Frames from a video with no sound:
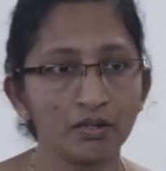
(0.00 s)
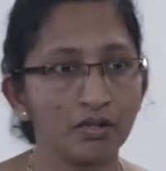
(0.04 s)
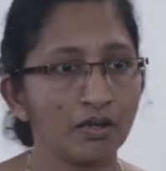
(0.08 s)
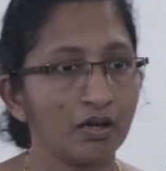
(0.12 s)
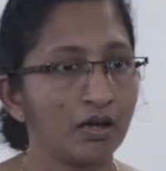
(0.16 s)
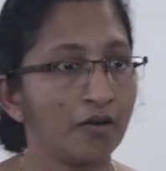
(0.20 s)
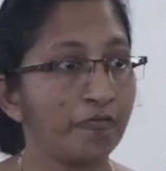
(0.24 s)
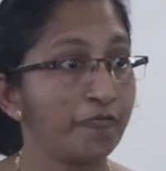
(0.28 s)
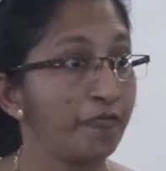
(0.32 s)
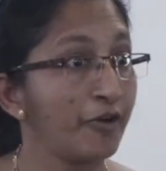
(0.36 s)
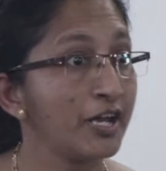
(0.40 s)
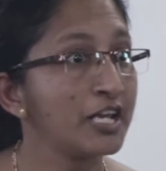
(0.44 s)
a
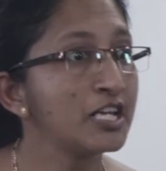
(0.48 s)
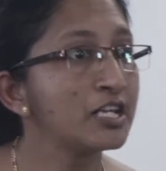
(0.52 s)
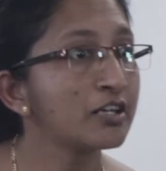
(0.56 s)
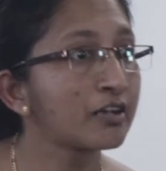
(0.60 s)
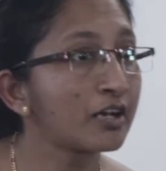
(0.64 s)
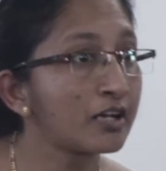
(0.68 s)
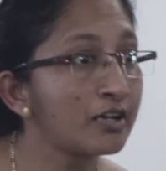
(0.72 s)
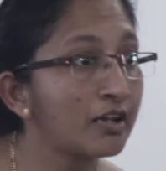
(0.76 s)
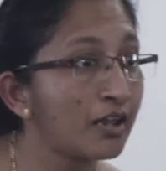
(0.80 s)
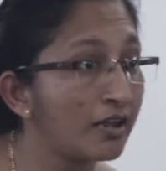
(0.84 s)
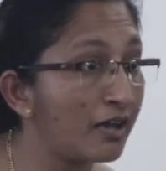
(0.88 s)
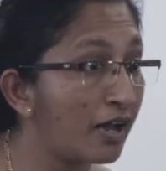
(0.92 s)
failure
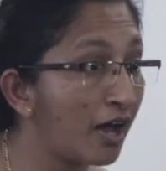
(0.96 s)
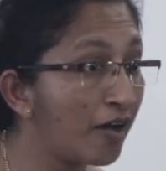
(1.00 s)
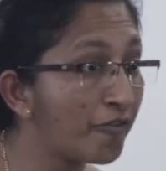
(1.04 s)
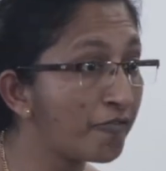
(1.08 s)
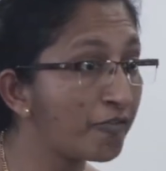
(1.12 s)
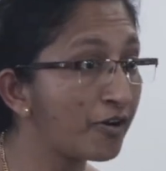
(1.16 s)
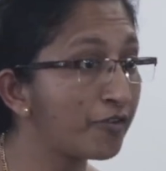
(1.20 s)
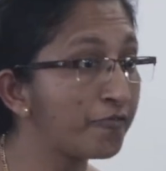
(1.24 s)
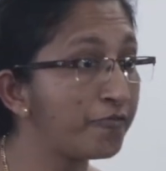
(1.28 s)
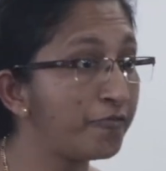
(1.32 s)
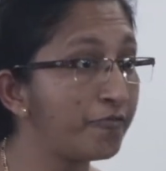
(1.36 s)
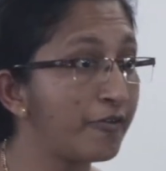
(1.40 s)
in a love
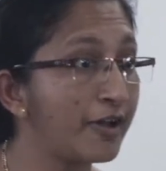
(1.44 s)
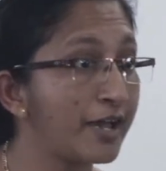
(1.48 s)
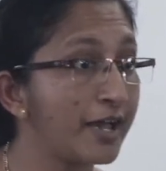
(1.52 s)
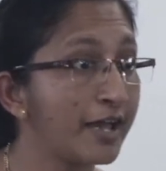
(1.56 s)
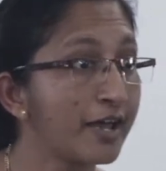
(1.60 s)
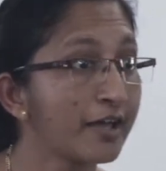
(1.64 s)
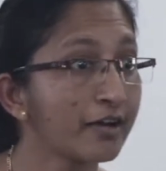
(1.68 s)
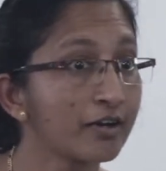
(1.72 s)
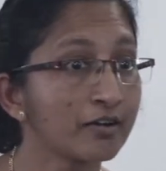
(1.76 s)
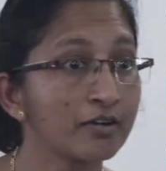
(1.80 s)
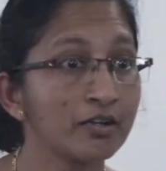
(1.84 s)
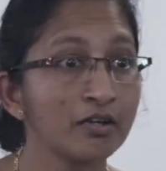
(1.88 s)
affair,
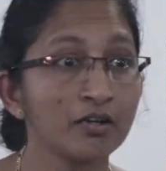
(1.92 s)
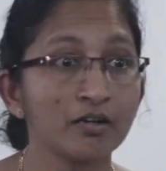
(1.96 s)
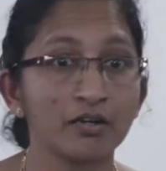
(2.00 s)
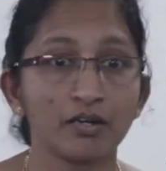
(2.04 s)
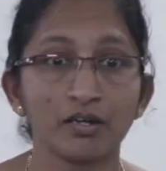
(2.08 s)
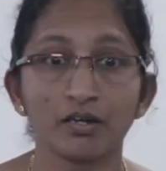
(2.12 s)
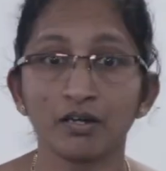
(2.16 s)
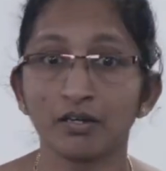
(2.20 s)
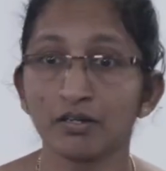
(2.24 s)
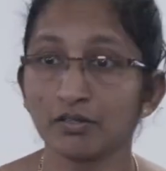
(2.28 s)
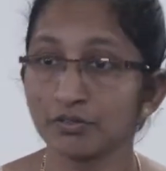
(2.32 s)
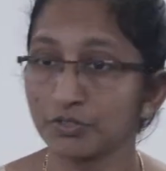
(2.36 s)

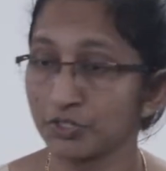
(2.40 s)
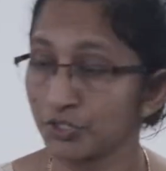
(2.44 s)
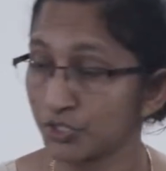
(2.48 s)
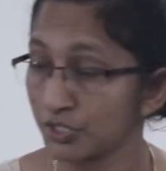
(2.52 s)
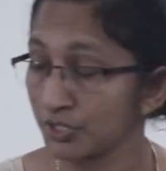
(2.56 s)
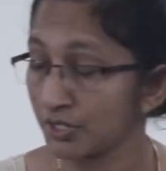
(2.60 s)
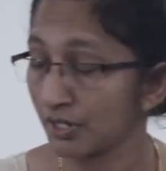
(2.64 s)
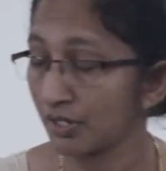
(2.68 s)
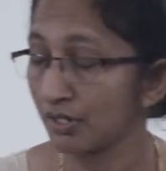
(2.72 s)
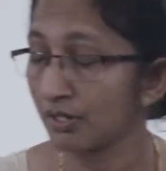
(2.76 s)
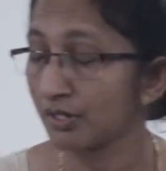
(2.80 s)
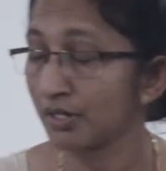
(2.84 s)
a
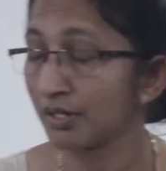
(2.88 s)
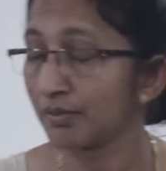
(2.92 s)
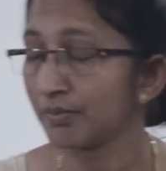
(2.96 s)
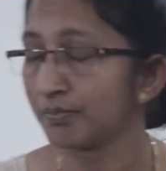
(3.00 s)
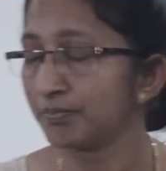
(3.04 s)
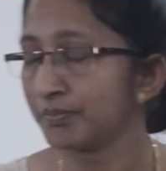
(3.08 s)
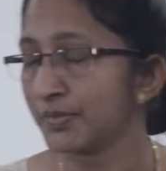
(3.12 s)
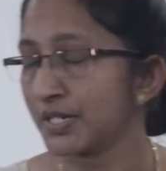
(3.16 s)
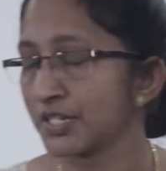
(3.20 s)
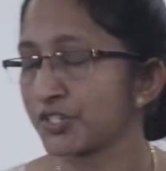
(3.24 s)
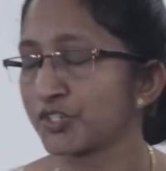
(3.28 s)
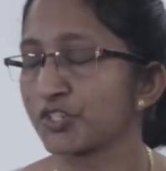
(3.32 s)

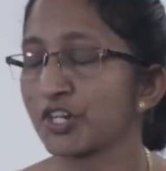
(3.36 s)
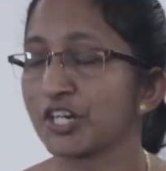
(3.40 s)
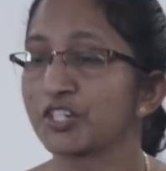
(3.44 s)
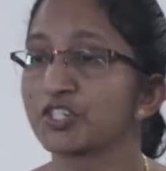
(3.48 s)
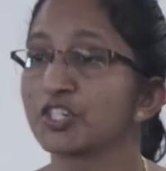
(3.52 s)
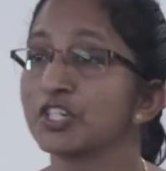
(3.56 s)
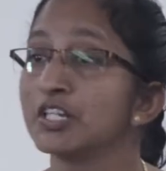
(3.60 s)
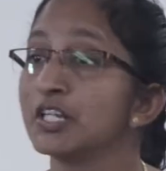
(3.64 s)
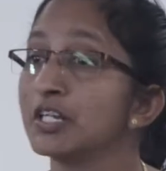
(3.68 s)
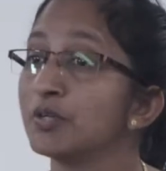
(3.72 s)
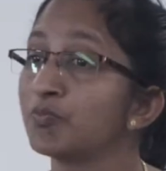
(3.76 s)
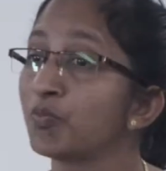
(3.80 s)

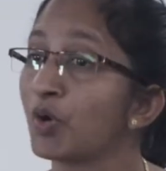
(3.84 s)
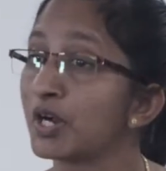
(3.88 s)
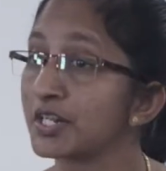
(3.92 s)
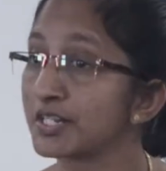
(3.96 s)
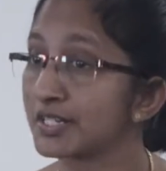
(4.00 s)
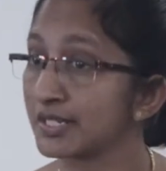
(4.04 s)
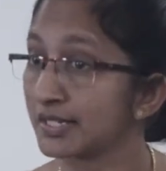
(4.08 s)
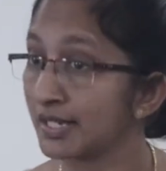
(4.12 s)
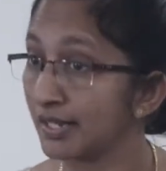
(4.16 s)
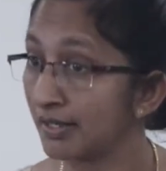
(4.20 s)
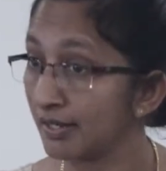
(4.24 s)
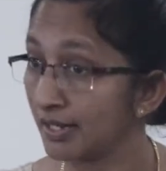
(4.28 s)
destruction in one's
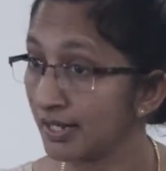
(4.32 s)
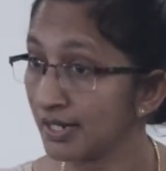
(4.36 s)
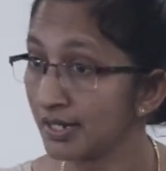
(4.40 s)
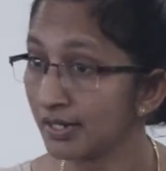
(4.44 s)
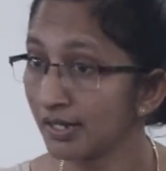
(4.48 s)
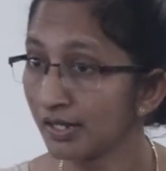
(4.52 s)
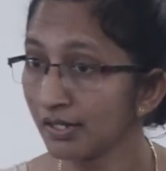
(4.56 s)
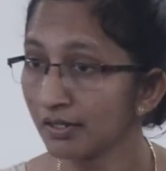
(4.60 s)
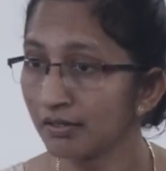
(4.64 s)
career.